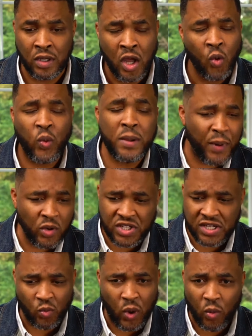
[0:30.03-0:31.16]
We boast
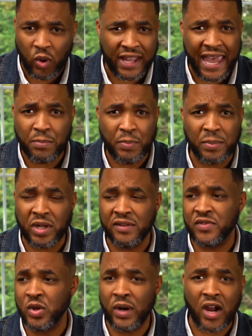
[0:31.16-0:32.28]
in what we're capable of
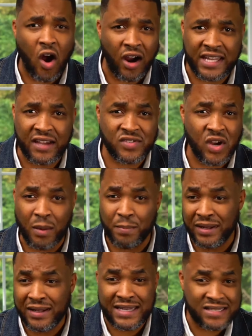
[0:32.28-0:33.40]
doing, our gifts, our
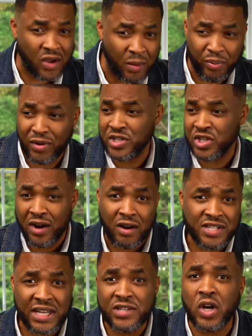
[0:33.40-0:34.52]
abilities, our preaching, our
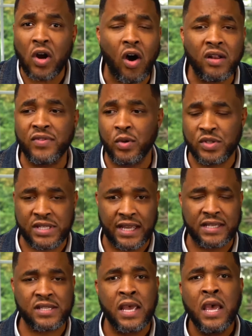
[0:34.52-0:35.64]
teaching, all of those
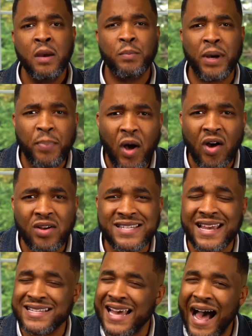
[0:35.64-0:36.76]
things. But Paul
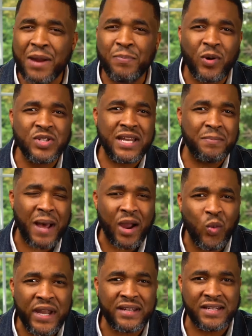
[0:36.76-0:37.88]
says, "I boast in my
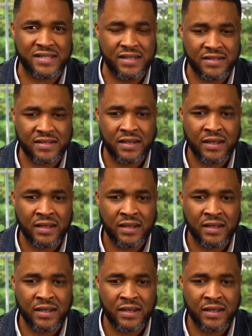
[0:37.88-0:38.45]
weaknesses."